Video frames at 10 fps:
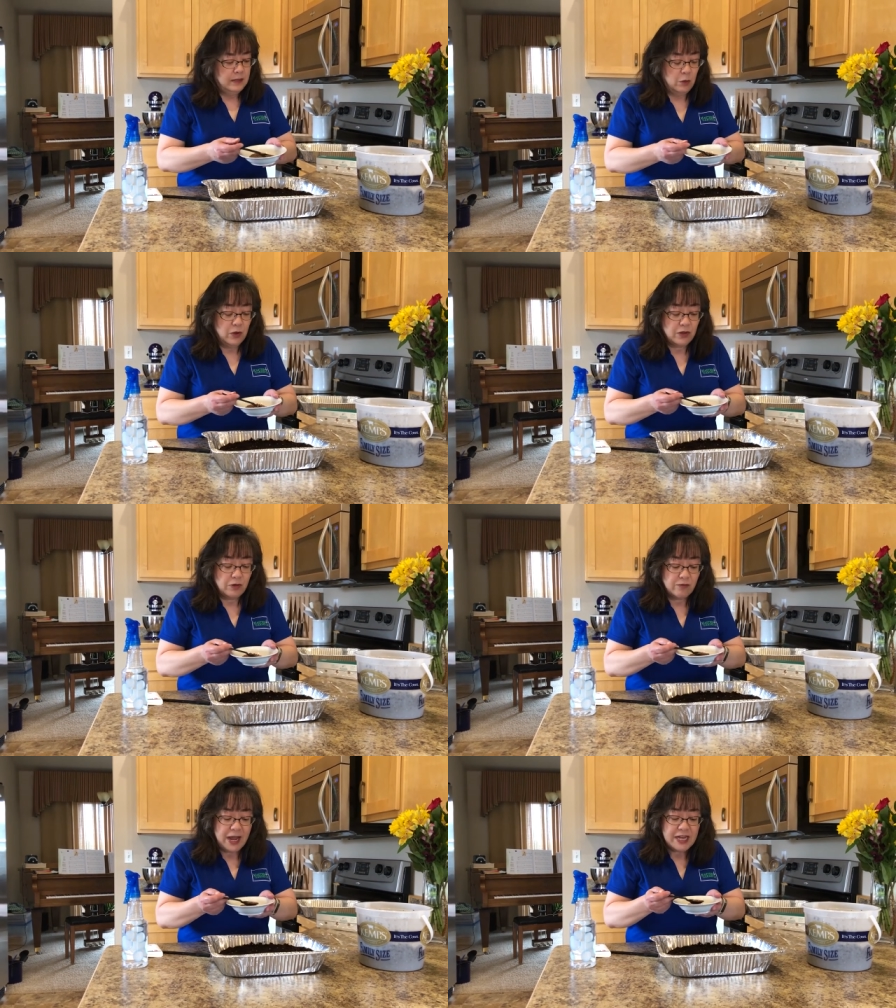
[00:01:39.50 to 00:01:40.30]
Now with
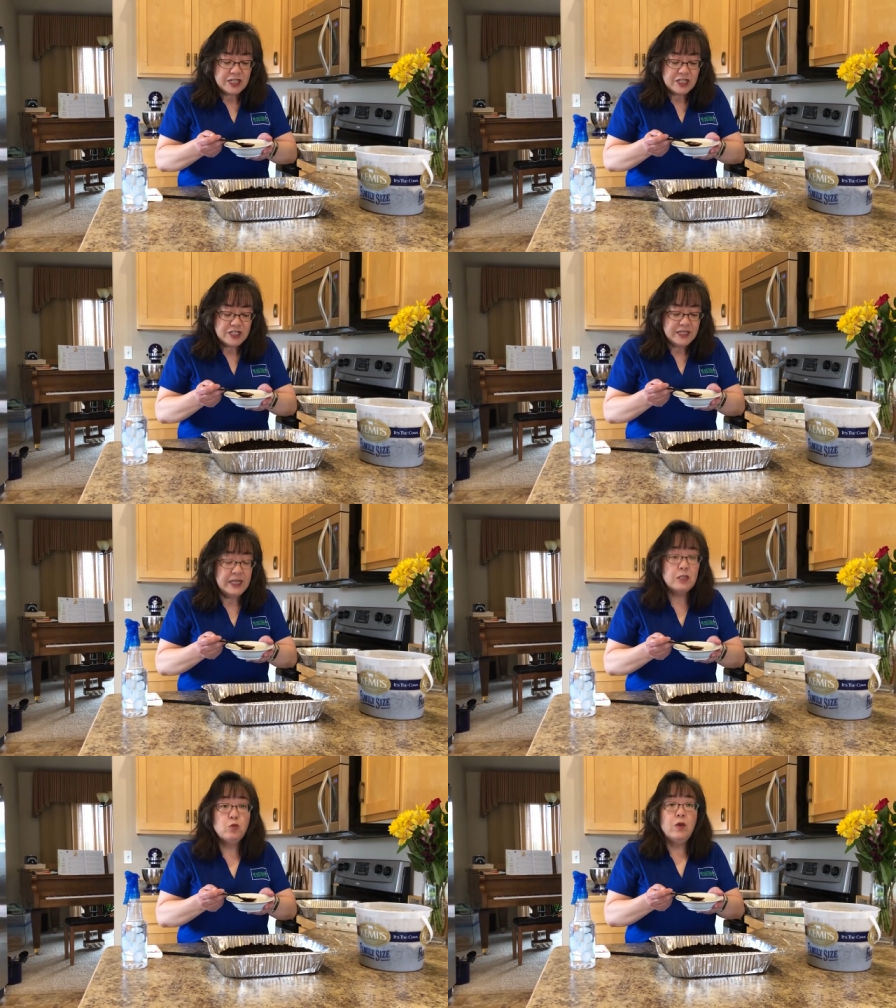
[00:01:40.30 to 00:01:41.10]
our radish
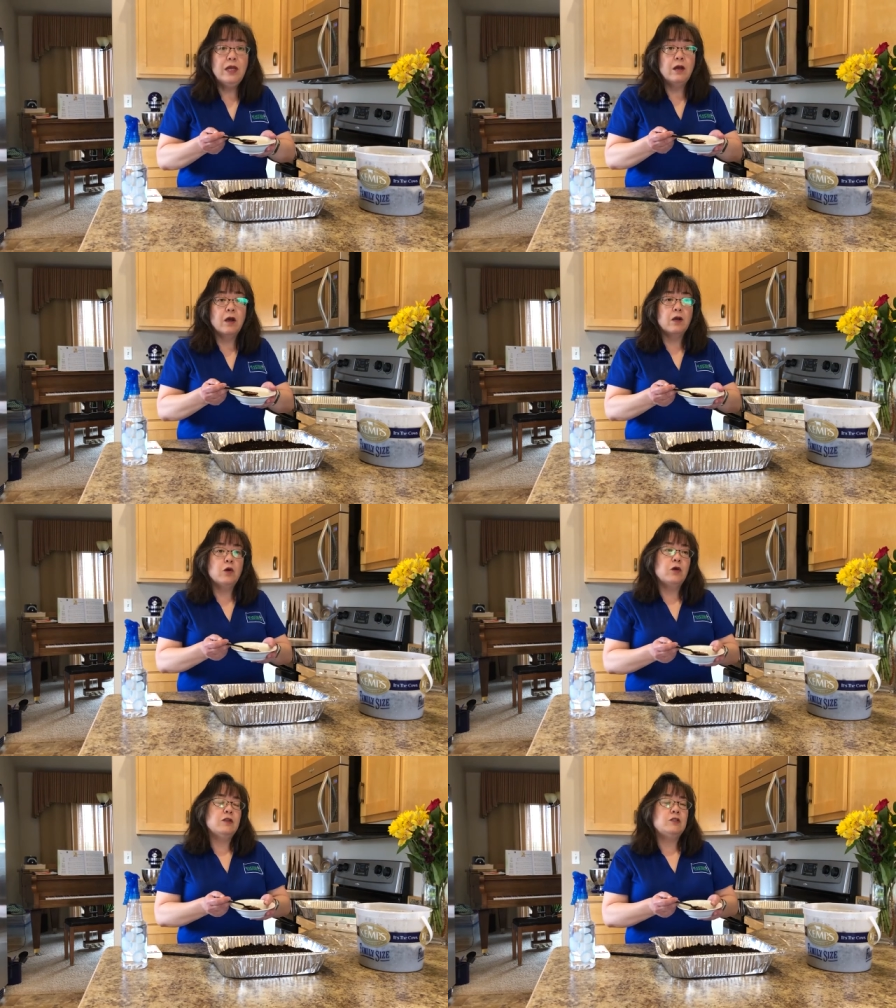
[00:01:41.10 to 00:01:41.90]
seeds, we are
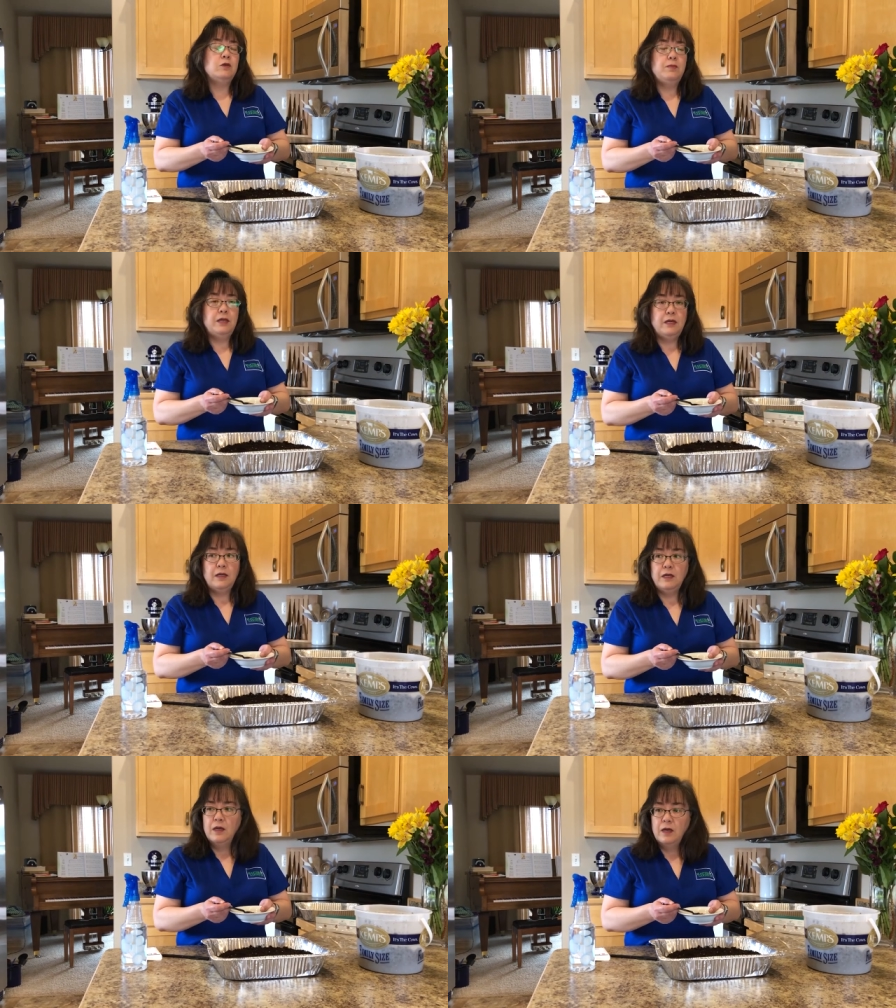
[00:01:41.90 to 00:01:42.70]
going to
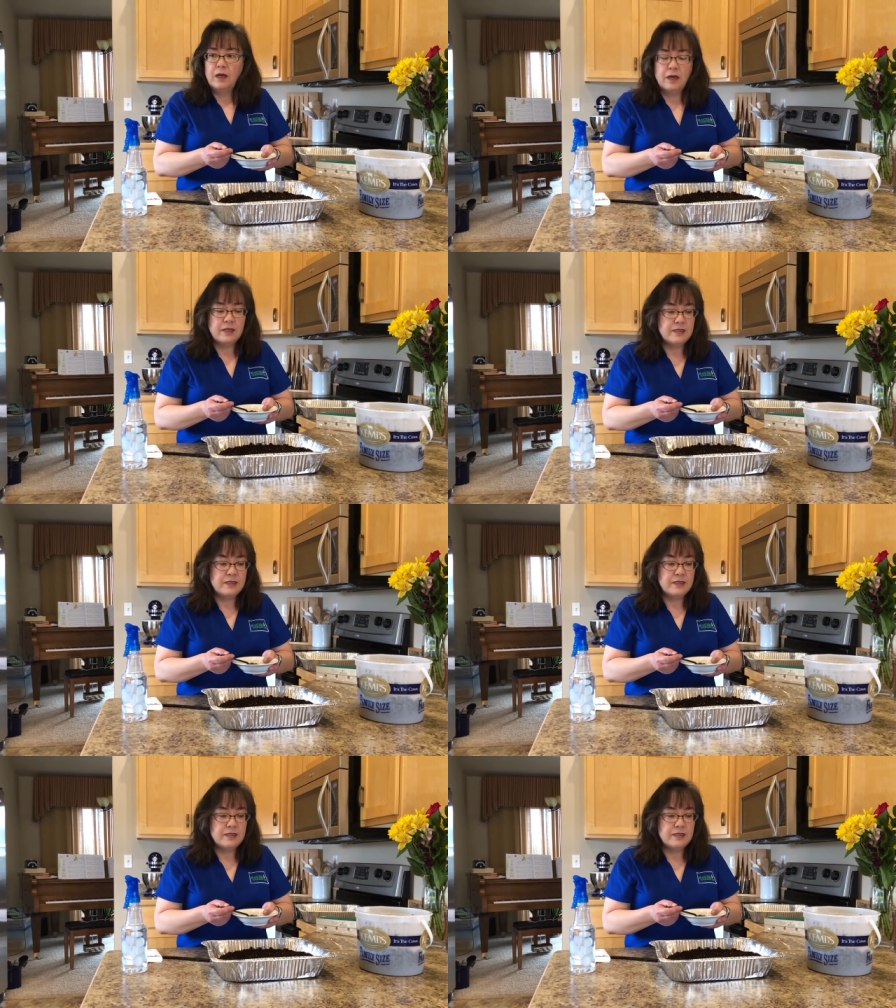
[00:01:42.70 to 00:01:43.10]
be uh,